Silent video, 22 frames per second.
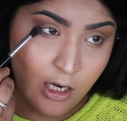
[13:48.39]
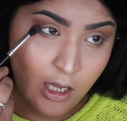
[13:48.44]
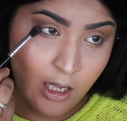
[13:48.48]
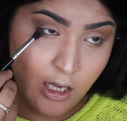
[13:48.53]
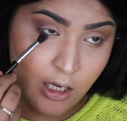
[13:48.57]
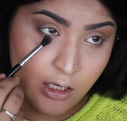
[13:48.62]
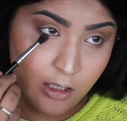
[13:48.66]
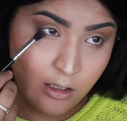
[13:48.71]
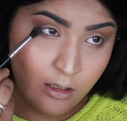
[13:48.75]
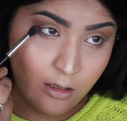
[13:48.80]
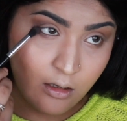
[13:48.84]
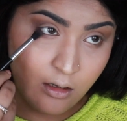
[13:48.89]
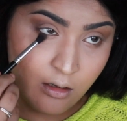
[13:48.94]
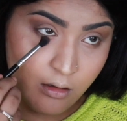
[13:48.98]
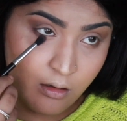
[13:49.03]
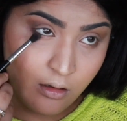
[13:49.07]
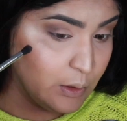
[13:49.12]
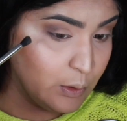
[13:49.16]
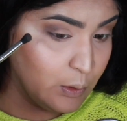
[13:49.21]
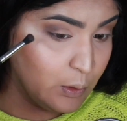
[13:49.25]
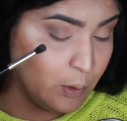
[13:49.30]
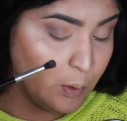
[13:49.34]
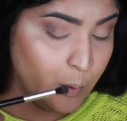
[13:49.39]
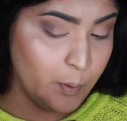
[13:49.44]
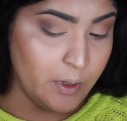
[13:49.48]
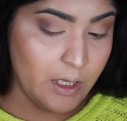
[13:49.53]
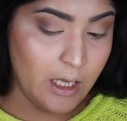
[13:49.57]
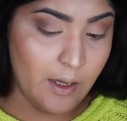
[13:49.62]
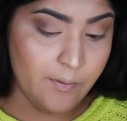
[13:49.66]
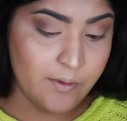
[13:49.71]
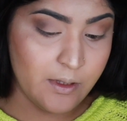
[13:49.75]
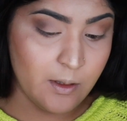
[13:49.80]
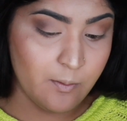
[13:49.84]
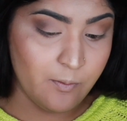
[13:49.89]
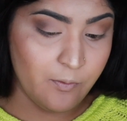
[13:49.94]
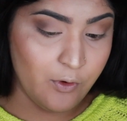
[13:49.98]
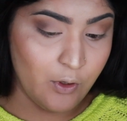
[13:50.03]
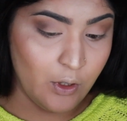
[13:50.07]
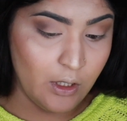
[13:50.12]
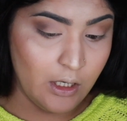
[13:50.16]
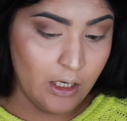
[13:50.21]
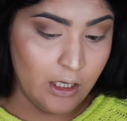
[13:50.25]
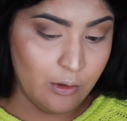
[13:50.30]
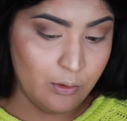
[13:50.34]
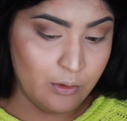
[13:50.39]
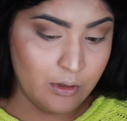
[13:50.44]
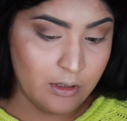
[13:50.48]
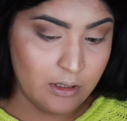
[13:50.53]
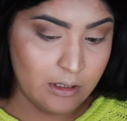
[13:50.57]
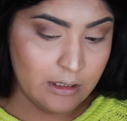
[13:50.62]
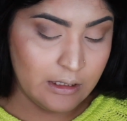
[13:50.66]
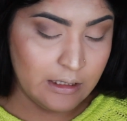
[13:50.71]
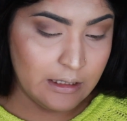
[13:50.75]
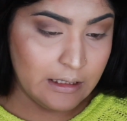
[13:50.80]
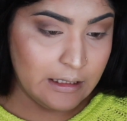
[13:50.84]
line. Ooh, we have some fallout.